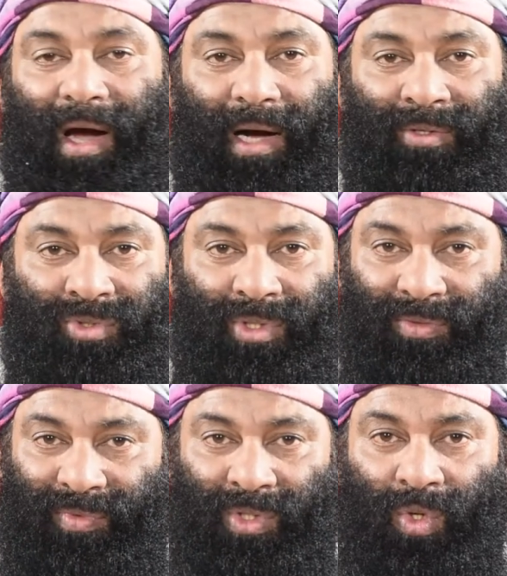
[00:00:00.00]
I don't
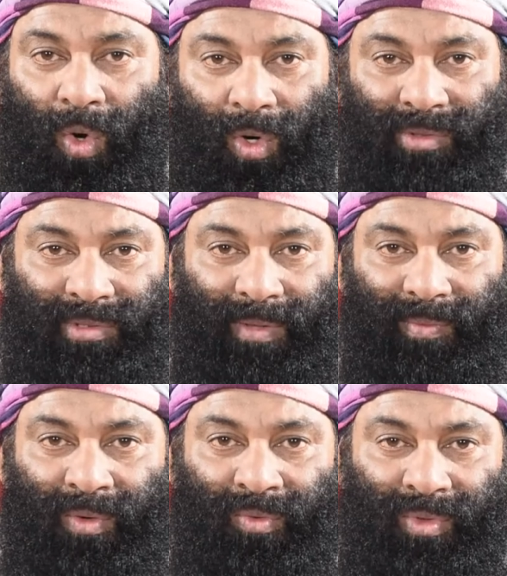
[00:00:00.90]
even call them. How